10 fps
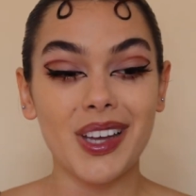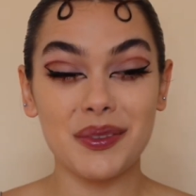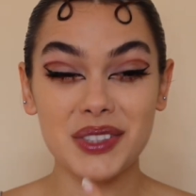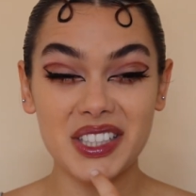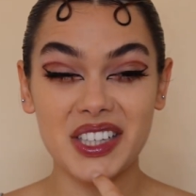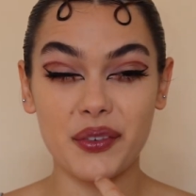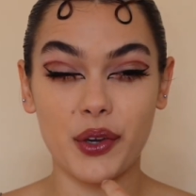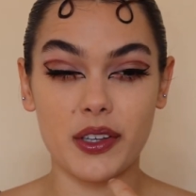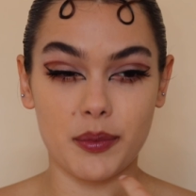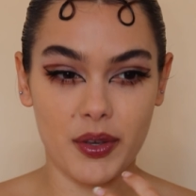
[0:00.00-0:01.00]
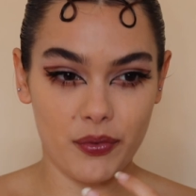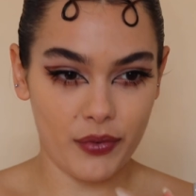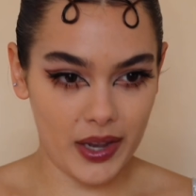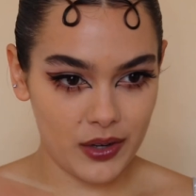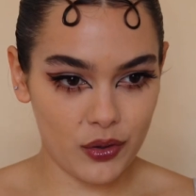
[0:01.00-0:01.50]
just gonna give you guys my
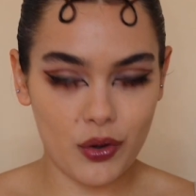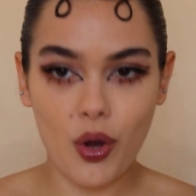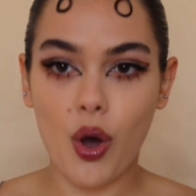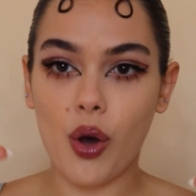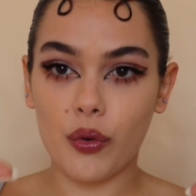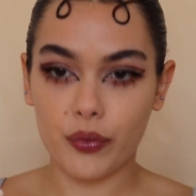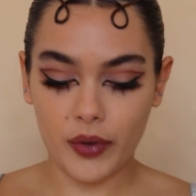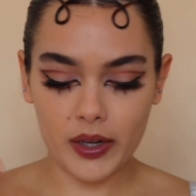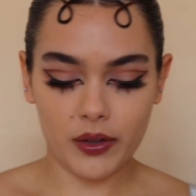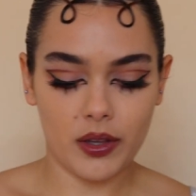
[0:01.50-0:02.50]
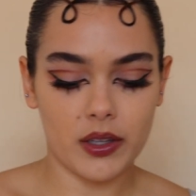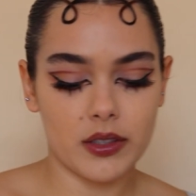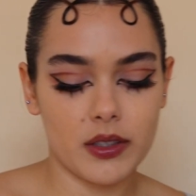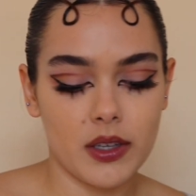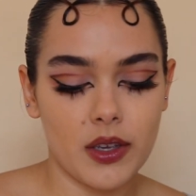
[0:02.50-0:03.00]
final
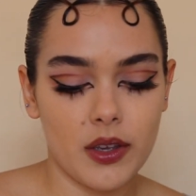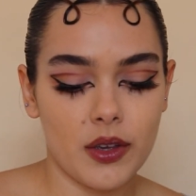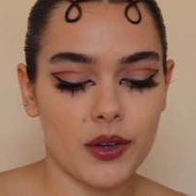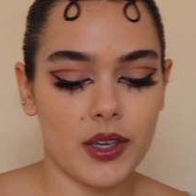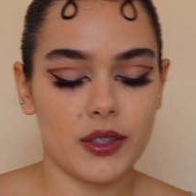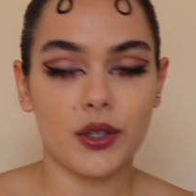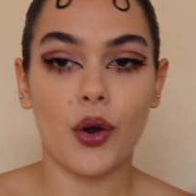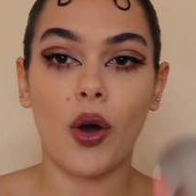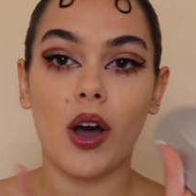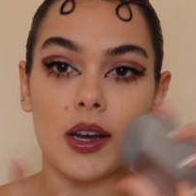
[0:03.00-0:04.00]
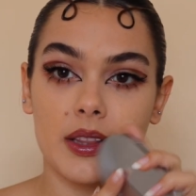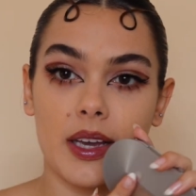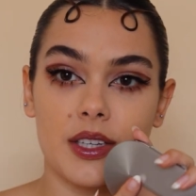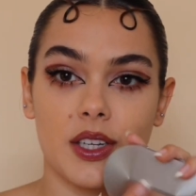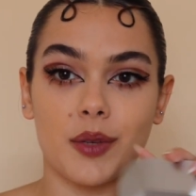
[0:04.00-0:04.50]
thoughts. Okay, so on the
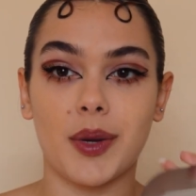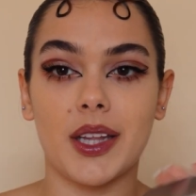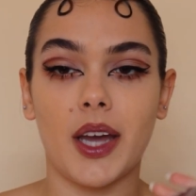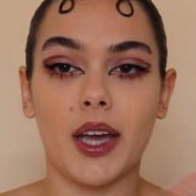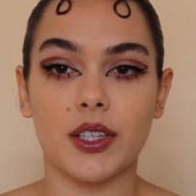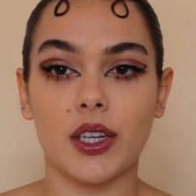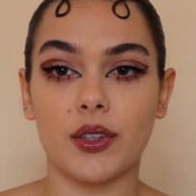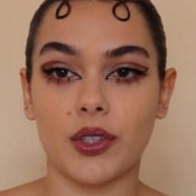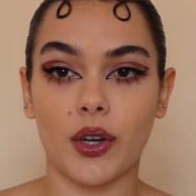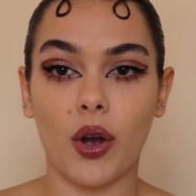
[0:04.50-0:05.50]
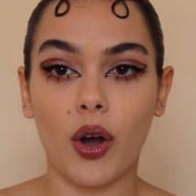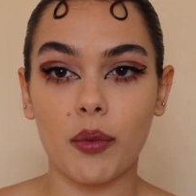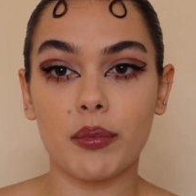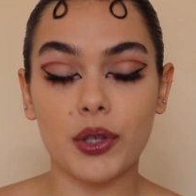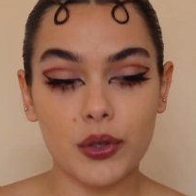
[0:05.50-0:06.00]
eyeshadow palette, eyeshadows are
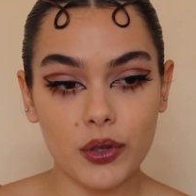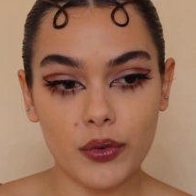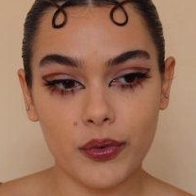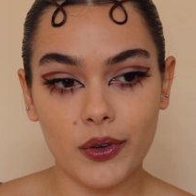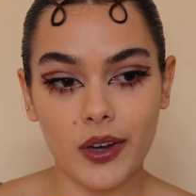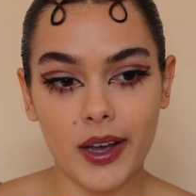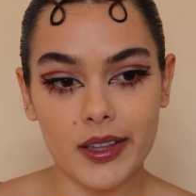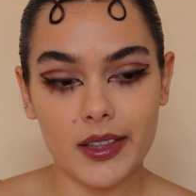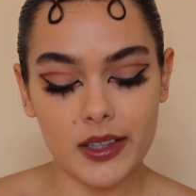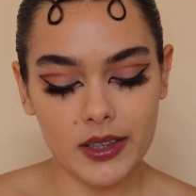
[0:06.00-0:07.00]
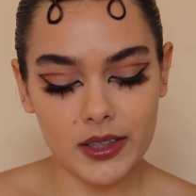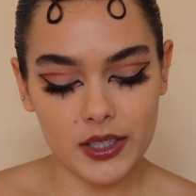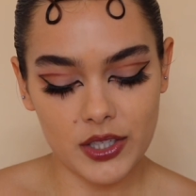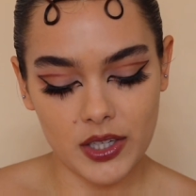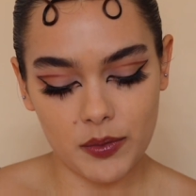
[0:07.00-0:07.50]
all beautiful. I think that
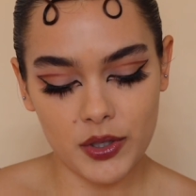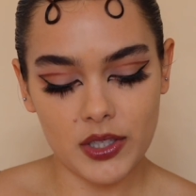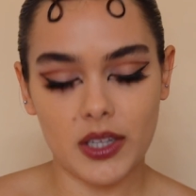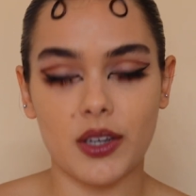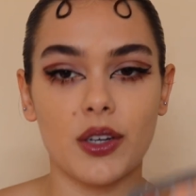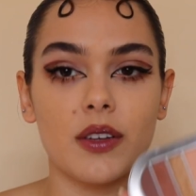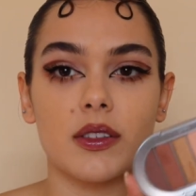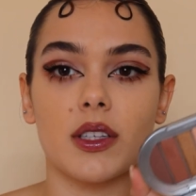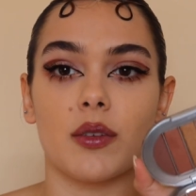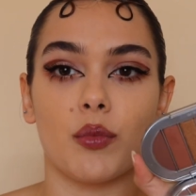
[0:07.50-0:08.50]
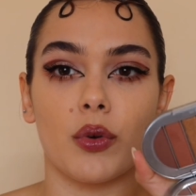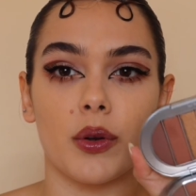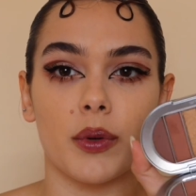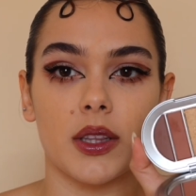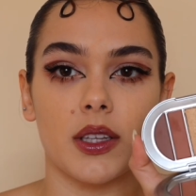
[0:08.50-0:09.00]
the shimmers, they could have done
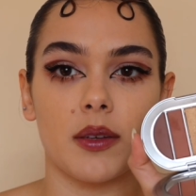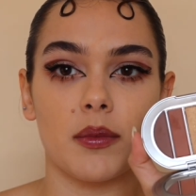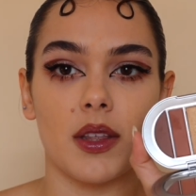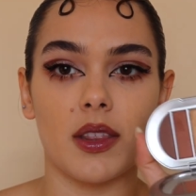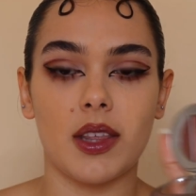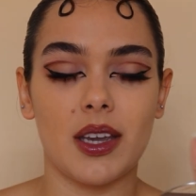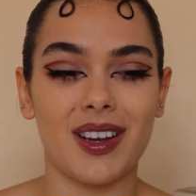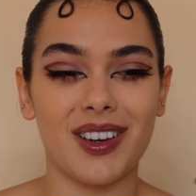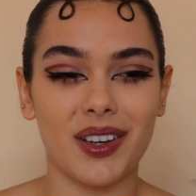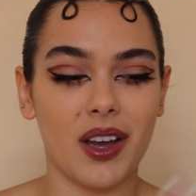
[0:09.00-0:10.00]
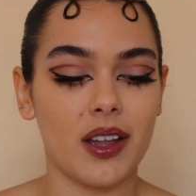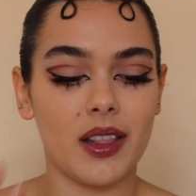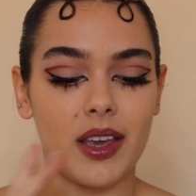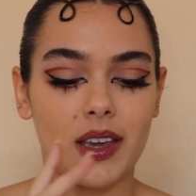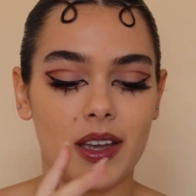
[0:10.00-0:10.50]
more with them. They're not
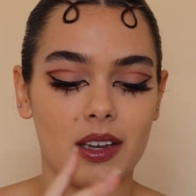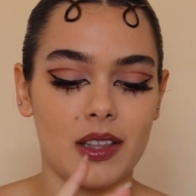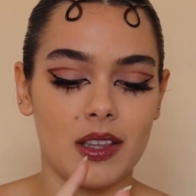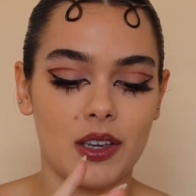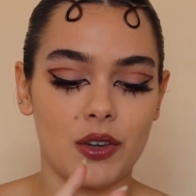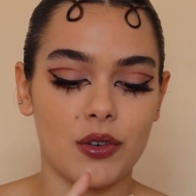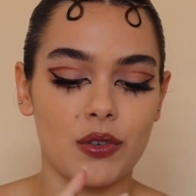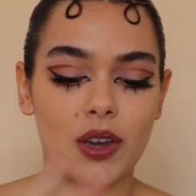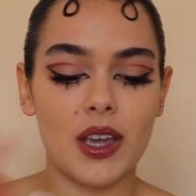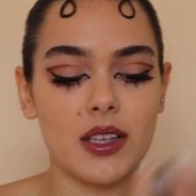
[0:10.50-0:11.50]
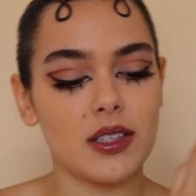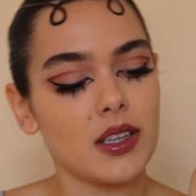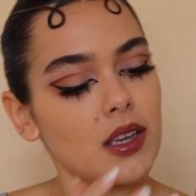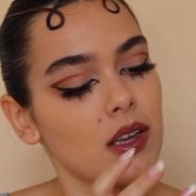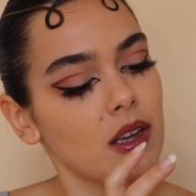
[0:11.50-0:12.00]
like anything
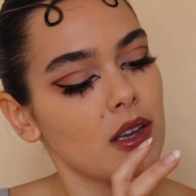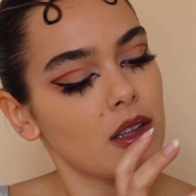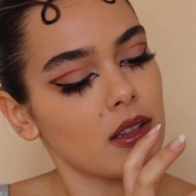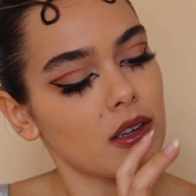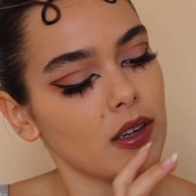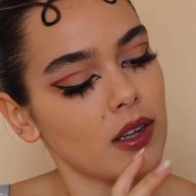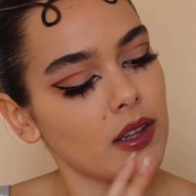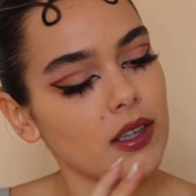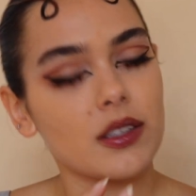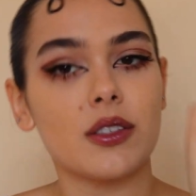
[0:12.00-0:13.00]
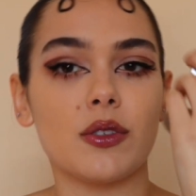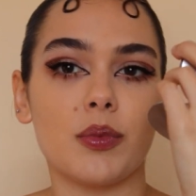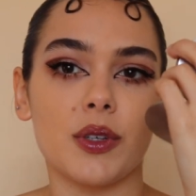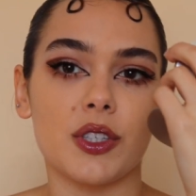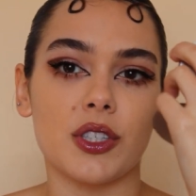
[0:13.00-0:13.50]
crazy. They're not like
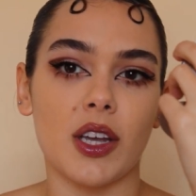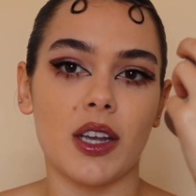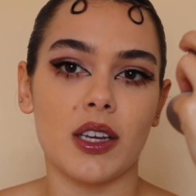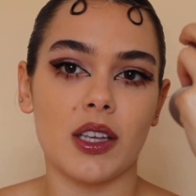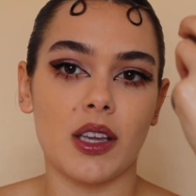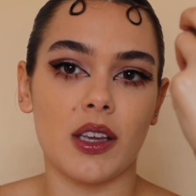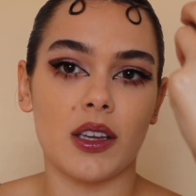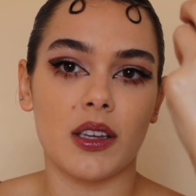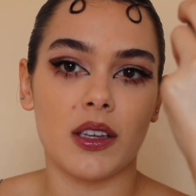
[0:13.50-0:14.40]
super shiny.